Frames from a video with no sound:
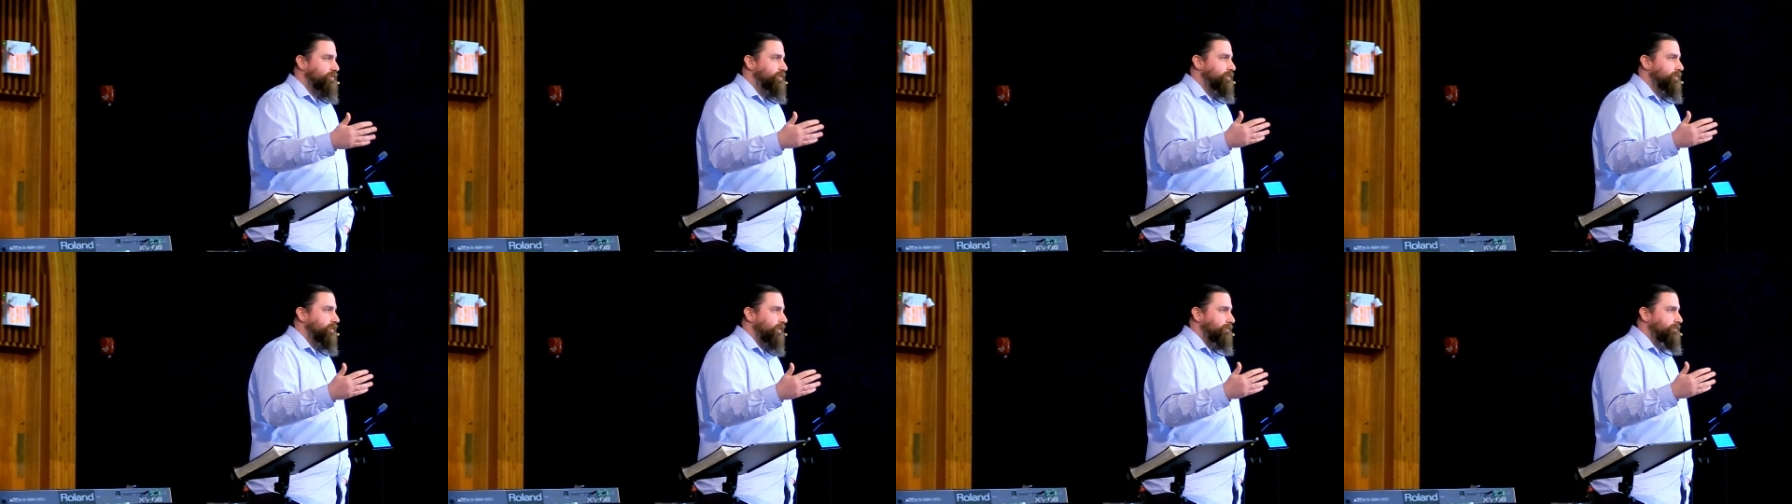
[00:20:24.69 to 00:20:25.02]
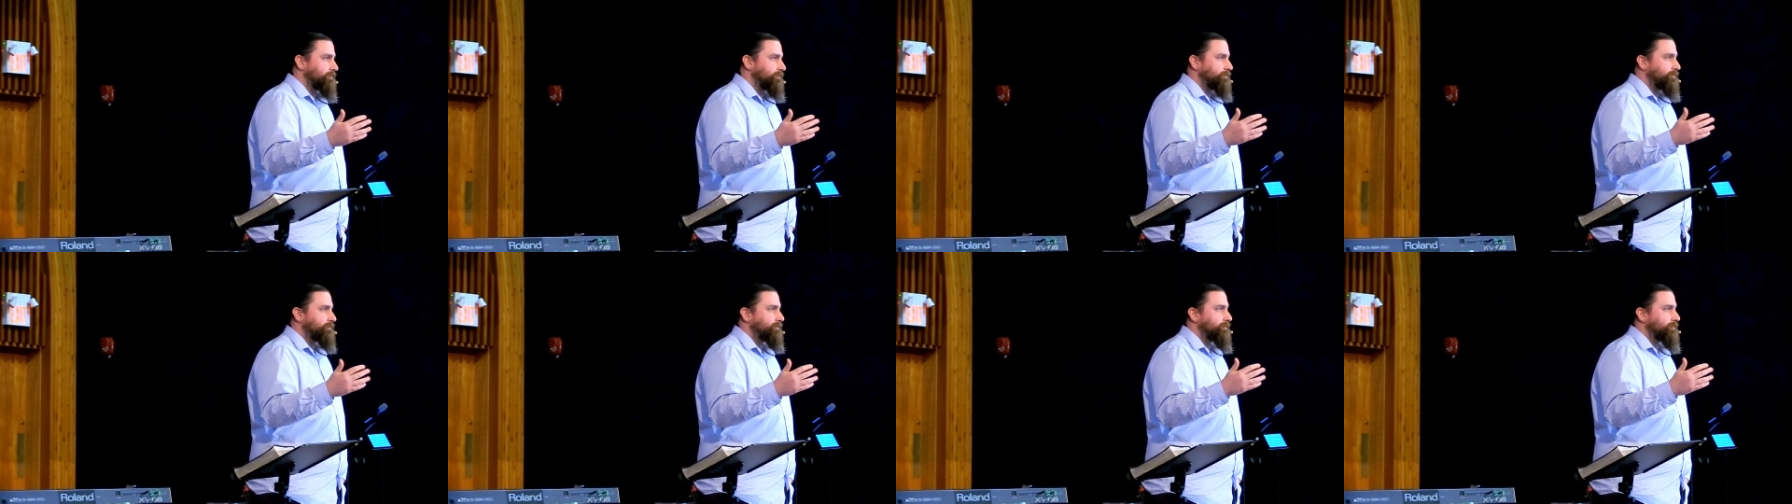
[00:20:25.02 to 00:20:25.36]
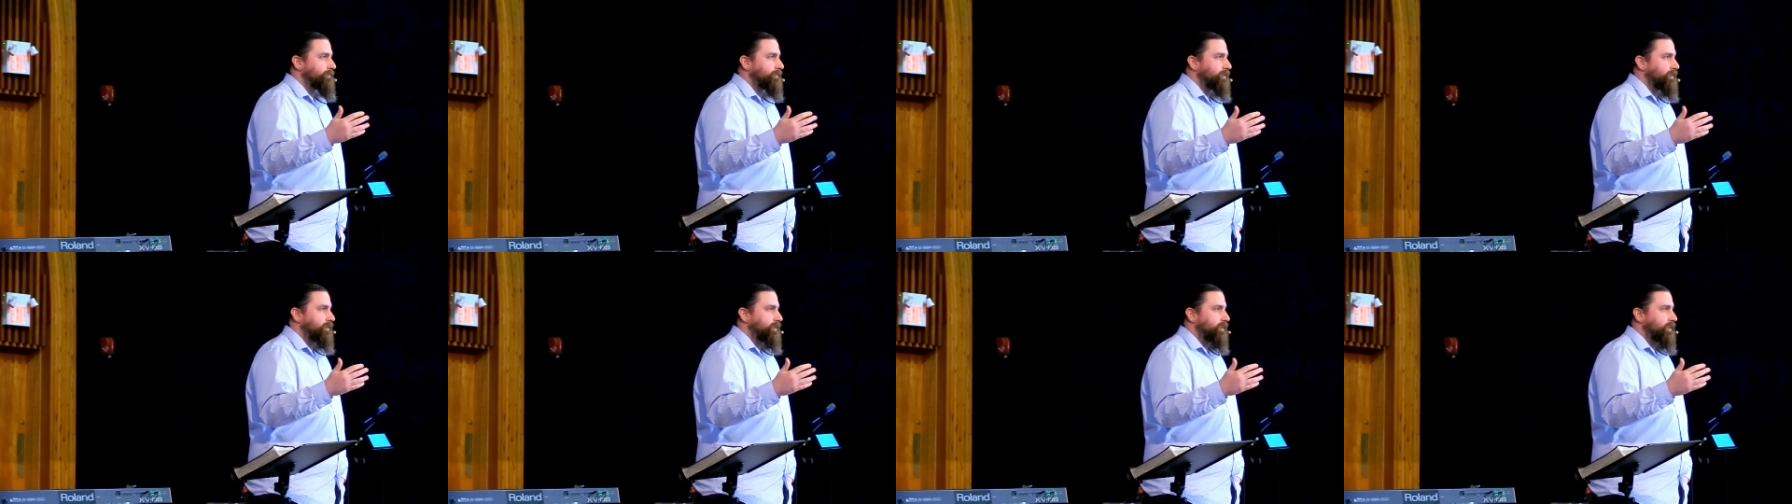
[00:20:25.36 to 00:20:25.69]
to him,
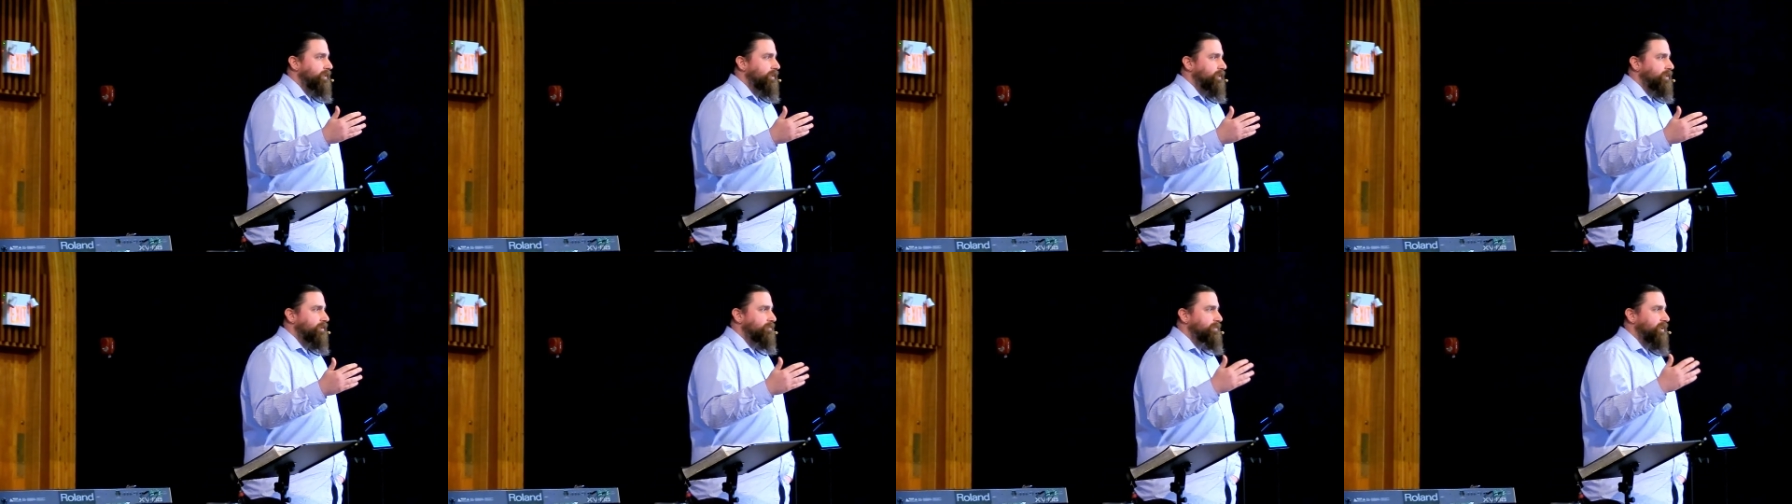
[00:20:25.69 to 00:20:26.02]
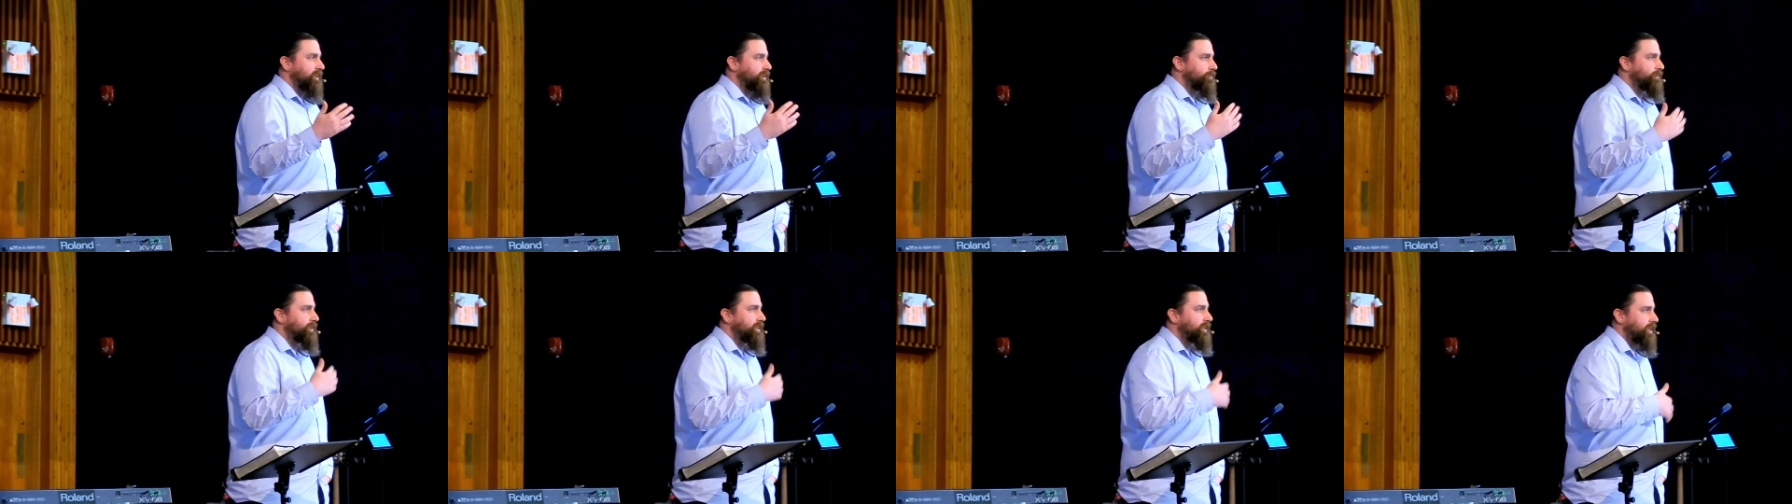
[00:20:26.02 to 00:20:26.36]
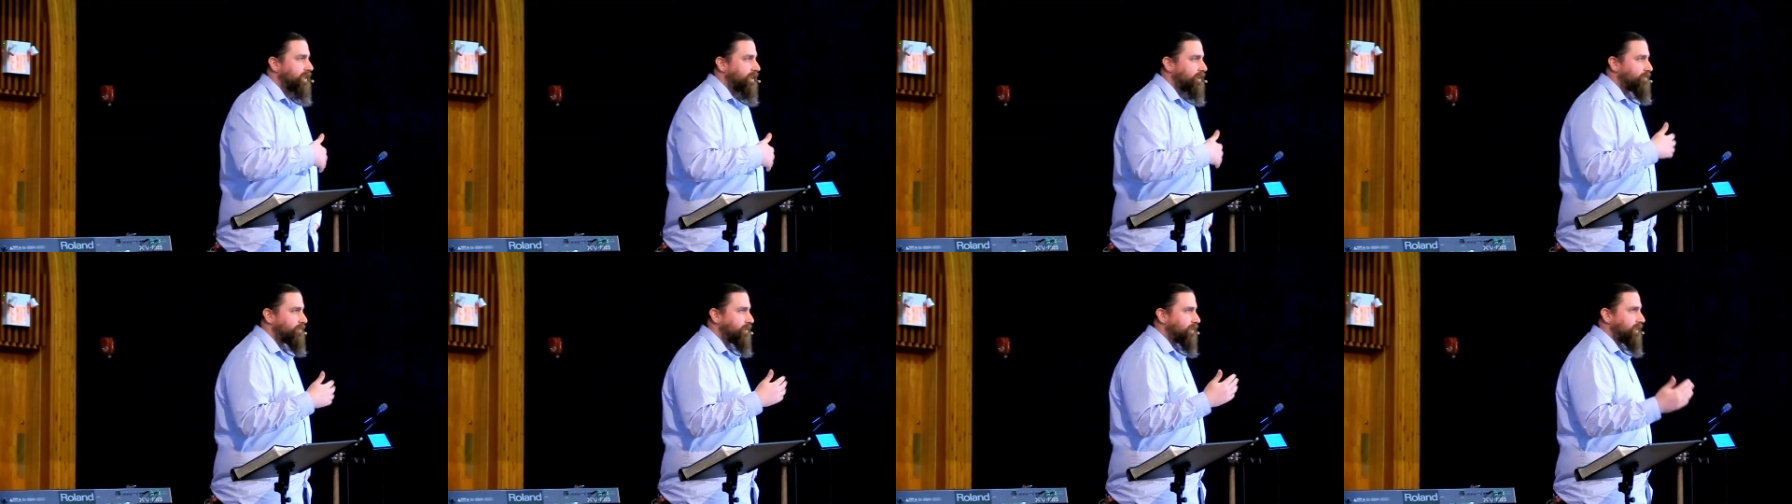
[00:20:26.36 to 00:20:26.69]
meaning we
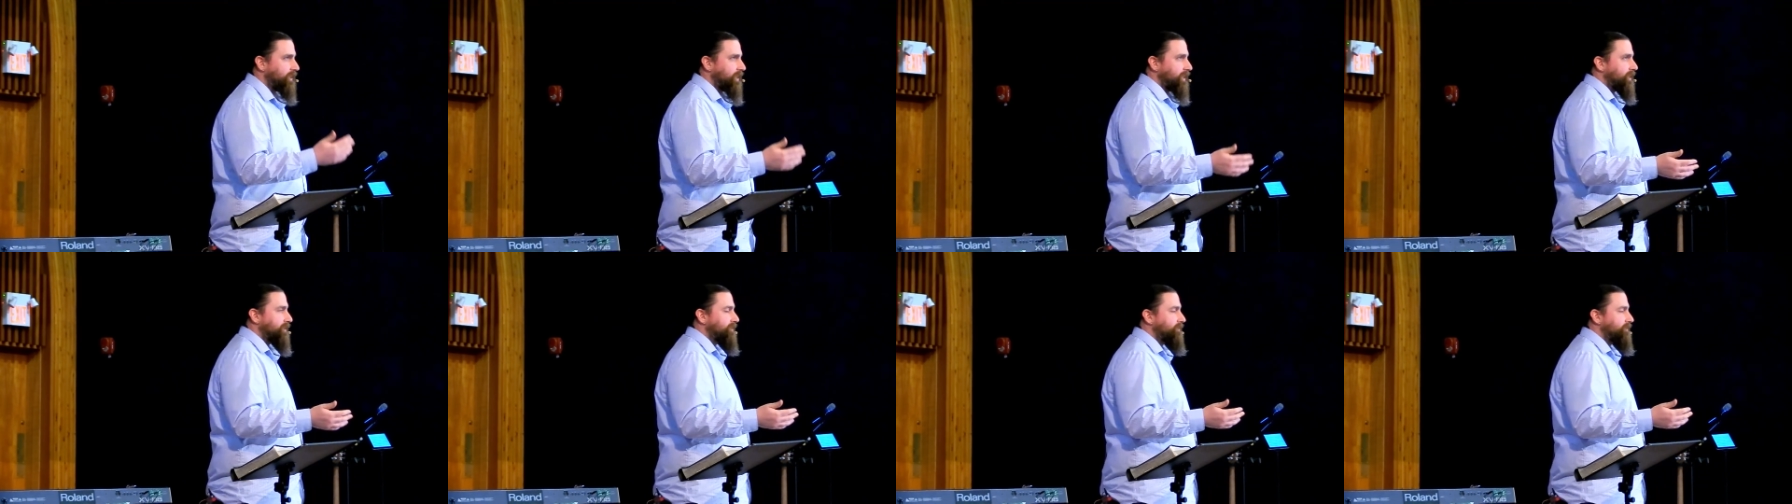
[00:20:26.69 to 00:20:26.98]
can't relate.